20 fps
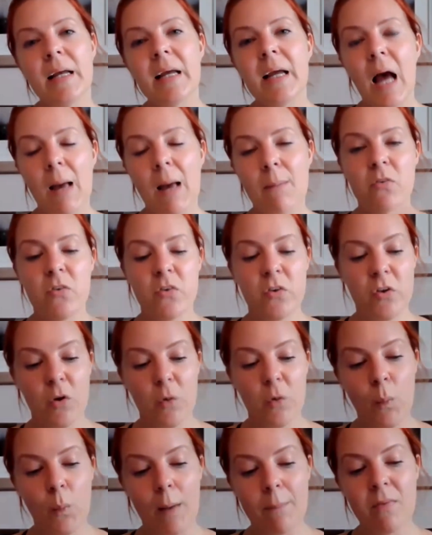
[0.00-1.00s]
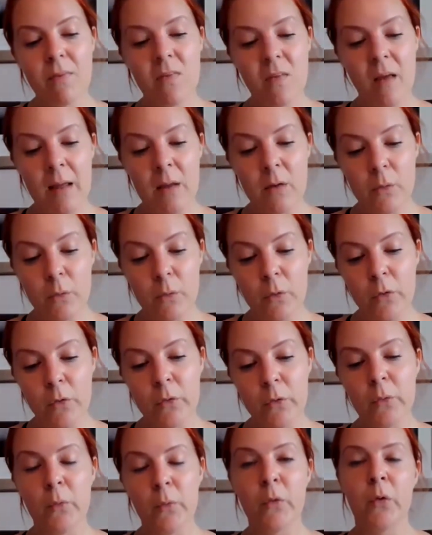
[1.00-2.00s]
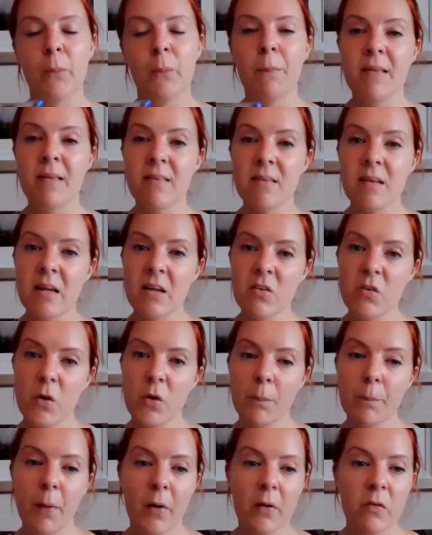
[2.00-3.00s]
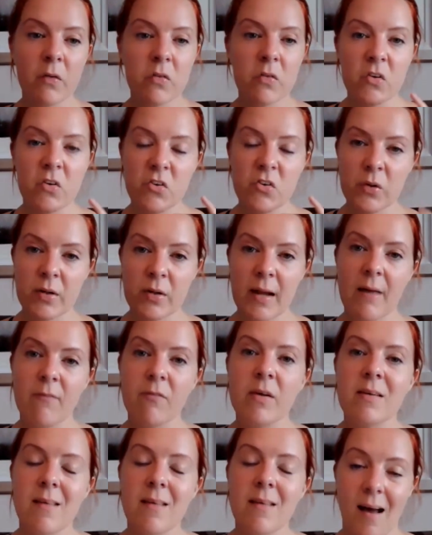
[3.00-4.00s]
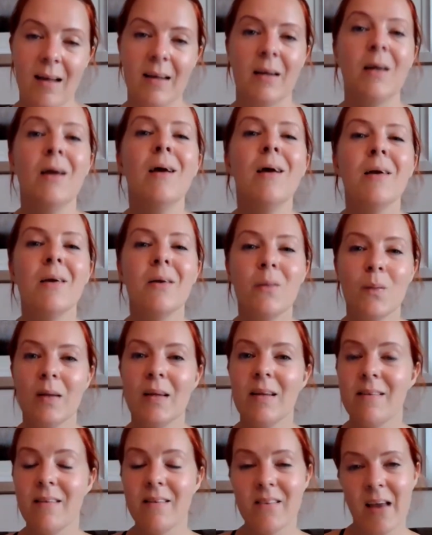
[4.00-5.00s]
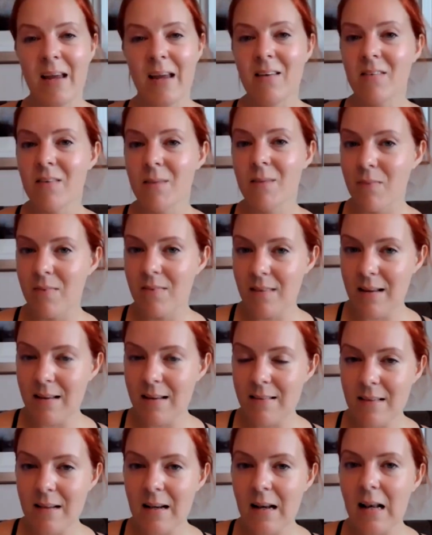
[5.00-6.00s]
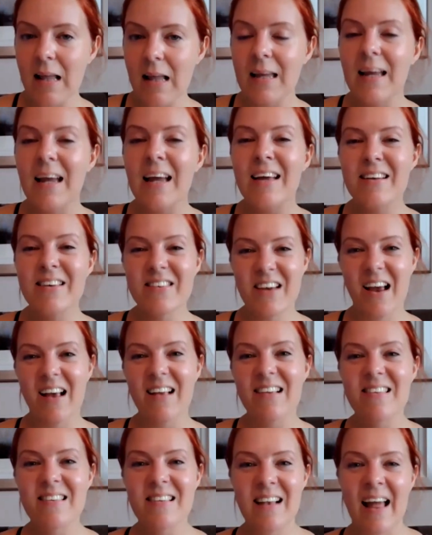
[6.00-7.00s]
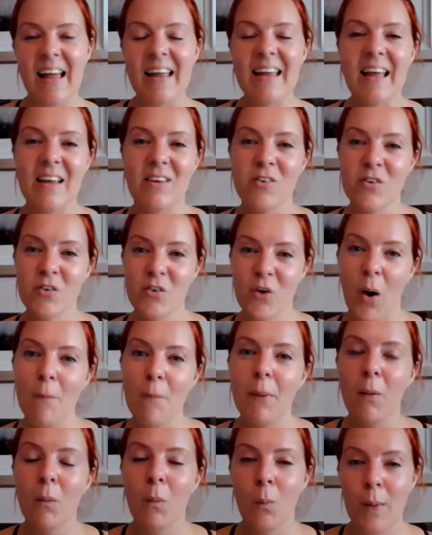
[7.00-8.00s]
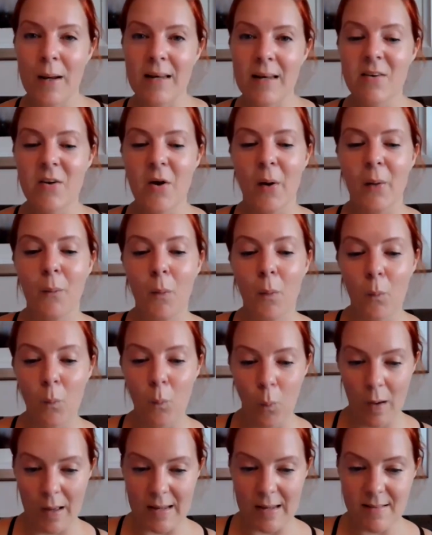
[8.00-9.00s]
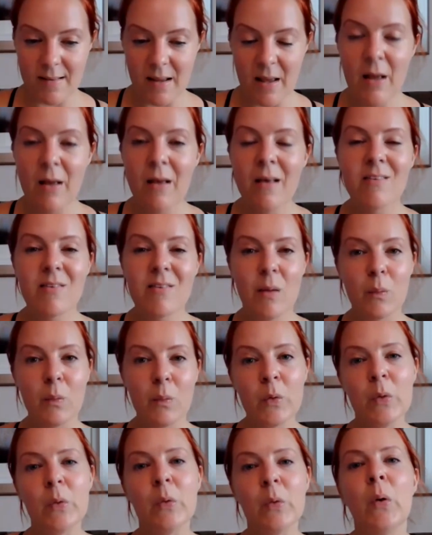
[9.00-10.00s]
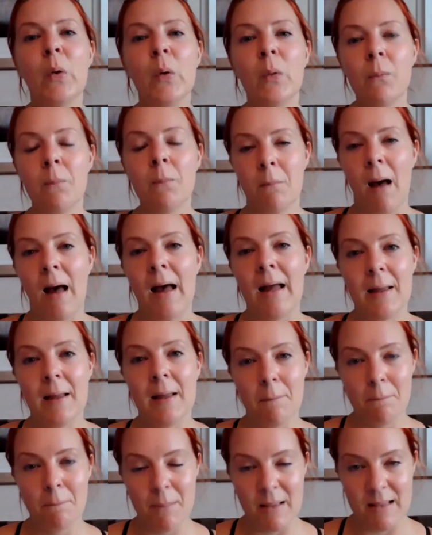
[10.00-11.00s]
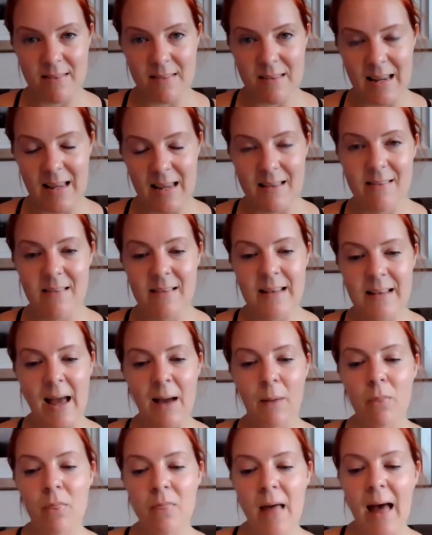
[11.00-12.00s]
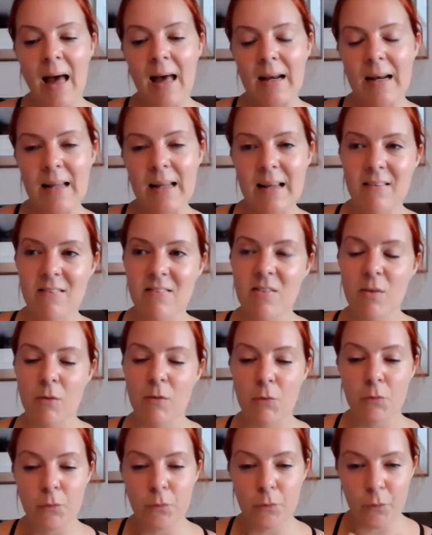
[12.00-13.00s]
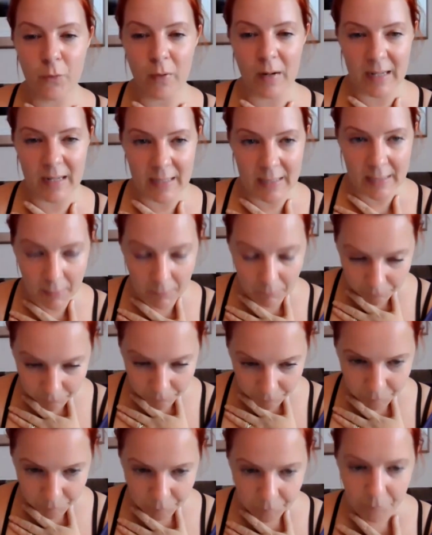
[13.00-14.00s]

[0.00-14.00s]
When it comes to your website, your Google, your business, your posters, you're never done. You need to change them seasonally, just like a shop window would. So Google My Business. Now that is the free